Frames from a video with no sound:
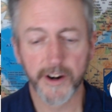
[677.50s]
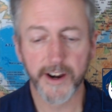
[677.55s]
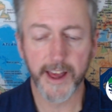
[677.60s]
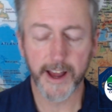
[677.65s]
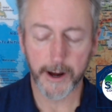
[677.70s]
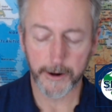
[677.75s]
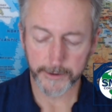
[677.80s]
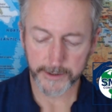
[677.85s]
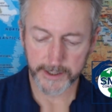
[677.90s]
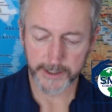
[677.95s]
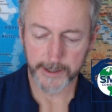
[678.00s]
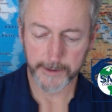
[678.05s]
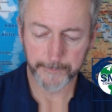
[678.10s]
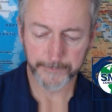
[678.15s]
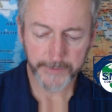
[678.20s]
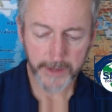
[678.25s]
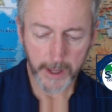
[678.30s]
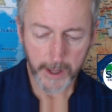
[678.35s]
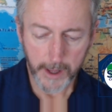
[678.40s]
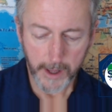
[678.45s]
out
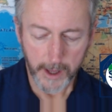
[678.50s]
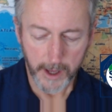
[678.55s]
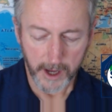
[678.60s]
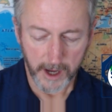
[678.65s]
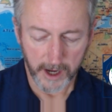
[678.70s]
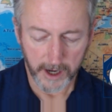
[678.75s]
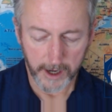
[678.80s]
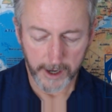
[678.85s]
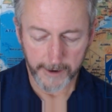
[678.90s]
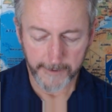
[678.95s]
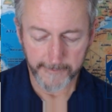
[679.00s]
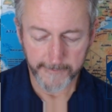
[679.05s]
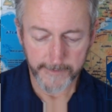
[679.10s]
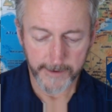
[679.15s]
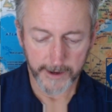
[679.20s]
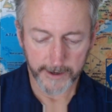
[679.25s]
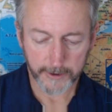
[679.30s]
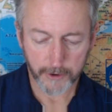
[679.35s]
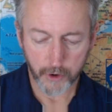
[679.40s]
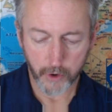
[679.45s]

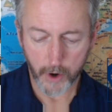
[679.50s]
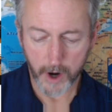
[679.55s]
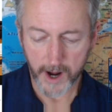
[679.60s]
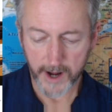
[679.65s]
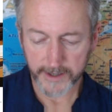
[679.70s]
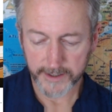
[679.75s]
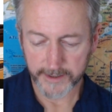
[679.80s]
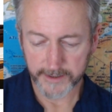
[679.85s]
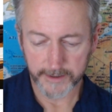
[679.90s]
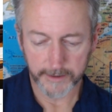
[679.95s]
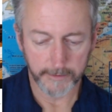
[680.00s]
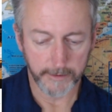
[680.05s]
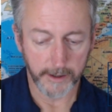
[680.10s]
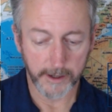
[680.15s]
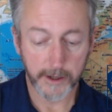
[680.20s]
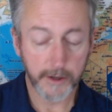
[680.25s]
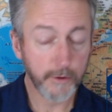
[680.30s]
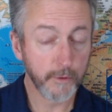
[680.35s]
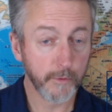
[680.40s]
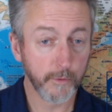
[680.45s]
across
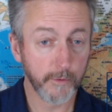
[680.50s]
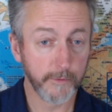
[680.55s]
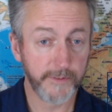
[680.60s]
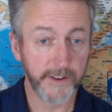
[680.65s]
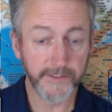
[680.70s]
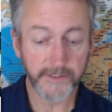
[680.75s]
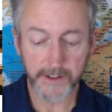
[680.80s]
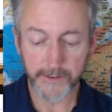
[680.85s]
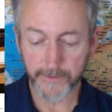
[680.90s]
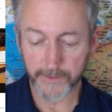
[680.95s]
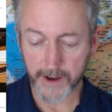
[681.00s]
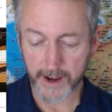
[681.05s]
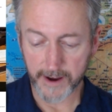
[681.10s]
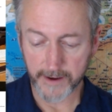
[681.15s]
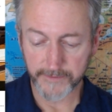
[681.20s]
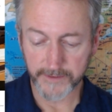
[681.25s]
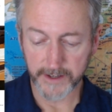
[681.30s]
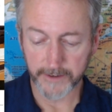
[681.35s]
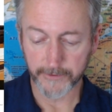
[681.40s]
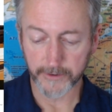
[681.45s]

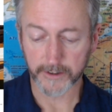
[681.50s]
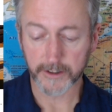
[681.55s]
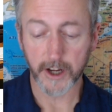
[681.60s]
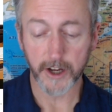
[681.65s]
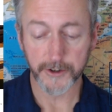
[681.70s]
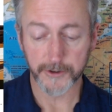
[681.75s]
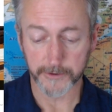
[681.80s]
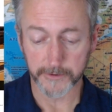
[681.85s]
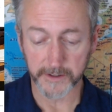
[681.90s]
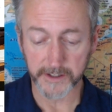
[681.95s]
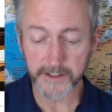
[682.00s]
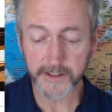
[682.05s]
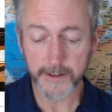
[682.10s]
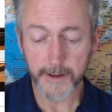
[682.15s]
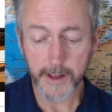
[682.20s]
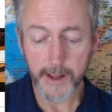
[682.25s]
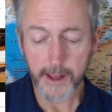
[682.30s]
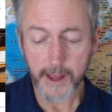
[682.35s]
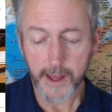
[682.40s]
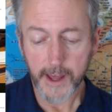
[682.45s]
55 different countries.
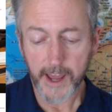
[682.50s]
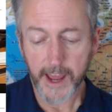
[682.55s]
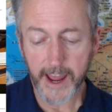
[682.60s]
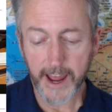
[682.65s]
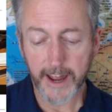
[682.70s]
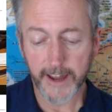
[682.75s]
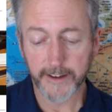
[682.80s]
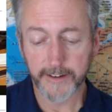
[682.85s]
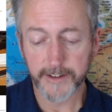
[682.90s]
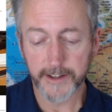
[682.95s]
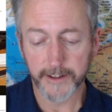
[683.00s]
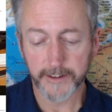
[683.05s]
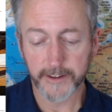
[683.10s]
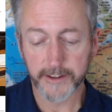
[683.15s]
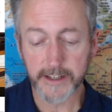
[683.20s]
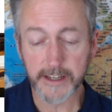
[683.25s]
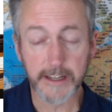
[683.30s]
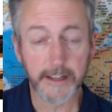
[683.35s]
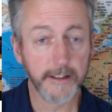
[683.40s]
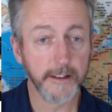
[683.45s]
And
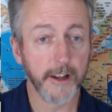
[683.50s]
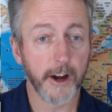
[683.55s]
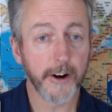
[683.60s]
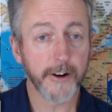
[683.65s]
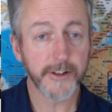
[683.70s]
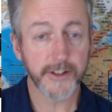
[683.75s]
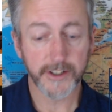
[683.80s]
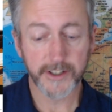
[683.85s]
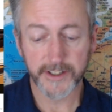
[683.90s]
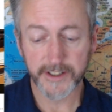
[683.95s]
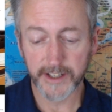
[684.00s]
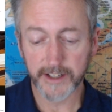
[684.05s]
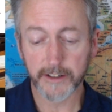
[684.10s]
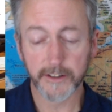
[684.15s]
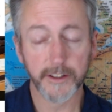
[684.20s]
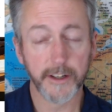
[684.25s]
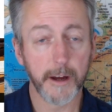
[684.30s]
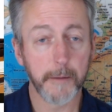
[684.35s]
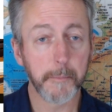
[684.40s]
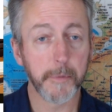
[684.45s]
the largest
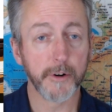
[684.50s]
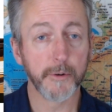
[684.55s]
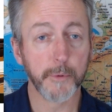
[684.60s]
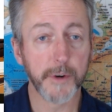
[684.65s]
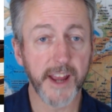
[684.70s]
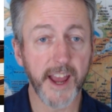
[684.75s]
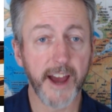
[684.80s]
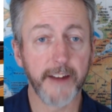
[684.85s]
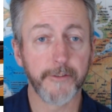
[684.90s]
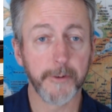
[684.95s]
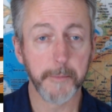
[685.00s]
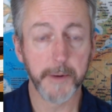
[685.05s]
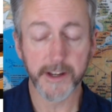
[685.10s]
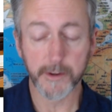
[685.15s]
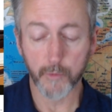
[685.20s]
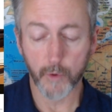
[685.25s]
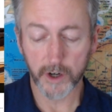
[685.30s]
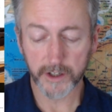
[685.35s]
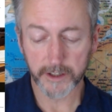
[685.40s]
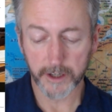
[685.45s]
single number we had from any
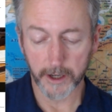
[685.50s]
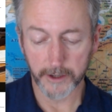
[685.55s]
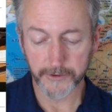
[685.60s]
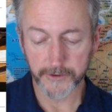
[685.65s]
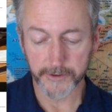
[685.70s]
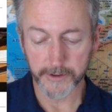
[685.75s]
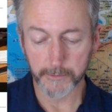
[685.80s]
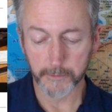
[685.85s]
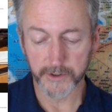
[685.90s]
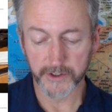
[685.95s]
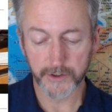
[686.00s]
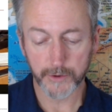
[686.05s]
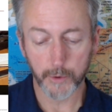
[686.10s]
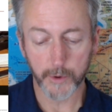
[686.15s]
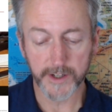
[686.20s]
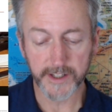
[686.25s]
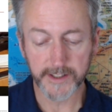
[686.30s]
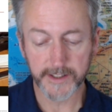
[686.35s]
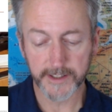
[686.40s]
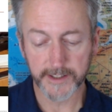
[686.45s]
one country was
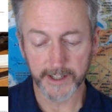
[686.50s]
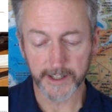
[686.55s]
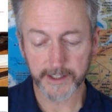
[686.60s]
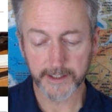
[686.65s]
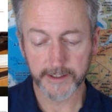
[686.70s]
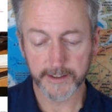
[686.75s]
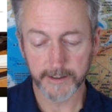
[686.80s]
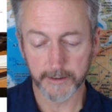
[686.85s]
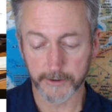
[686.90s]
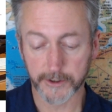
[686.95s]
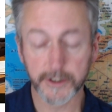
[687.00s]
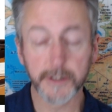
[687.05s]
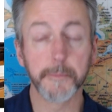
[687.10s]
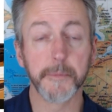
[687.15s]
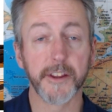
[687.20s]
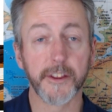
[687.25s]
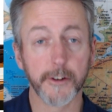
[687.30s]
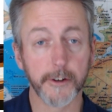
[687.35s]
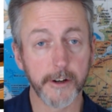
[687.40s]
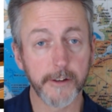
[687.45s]

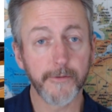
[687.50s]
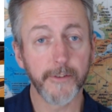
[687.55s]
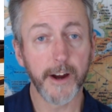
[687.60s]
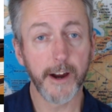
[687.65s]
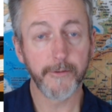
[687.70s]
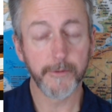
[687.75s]
35